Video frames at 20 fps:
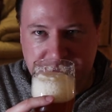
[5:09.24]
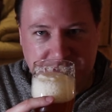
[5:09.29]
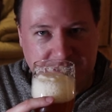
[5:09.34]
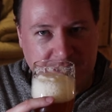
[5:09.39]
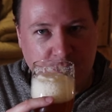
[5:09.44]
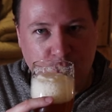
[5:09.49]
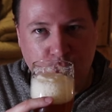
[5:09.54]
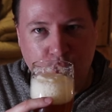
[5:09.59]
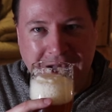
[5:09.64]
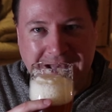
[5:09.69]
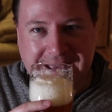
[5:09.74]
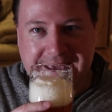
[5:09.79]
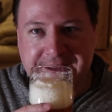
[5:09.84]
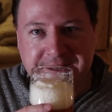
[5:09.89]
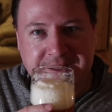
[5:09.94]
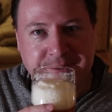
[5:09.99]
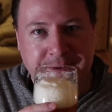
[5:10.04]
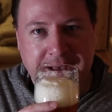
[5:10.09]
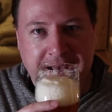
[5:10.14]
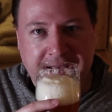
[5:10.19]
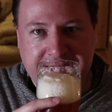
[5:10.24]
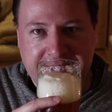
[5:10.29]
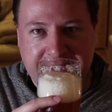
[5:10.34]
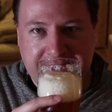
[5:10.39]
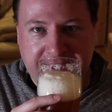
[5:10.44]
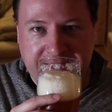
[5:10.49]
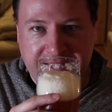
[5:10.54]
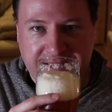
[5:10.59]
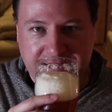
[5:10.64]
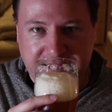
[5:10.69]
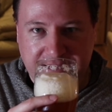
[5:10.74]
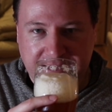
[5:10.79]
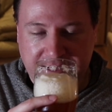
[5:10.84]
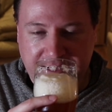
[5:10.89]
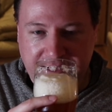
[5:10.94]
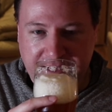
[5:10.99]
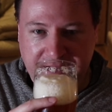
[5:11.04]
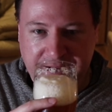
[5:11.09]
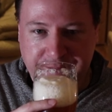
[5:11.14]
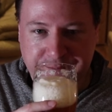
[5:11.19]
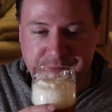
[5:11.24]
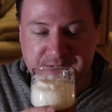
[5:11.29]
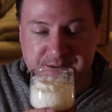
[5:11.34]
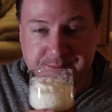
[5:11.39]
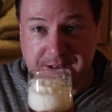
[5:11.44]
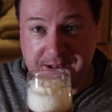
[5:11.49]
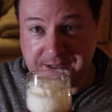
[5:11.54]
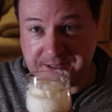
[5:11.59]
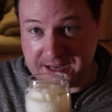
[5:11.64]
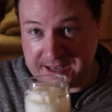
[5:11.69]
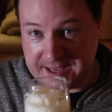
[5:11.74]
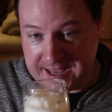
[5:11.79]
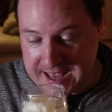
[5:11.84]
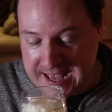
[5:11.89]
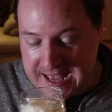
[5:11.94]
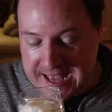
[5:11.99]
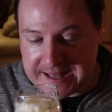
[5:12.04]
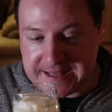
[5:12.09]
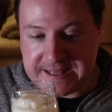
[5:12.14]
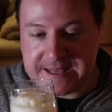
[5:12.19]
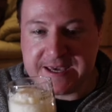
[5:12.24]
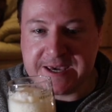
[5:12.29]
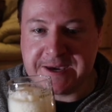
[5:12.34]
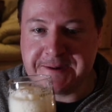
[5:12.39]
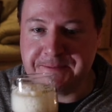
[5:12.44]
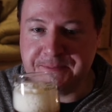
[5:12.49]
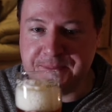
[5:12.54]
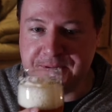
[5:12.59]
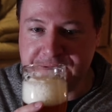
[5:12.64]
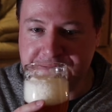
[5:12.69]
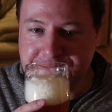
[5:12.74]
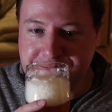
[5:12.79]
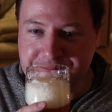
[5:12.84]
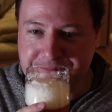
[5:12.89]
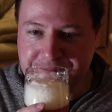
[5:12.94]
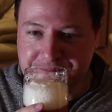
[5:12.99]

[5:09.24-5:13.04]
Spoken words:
Bit of that wacky tobacco, smells like catnip.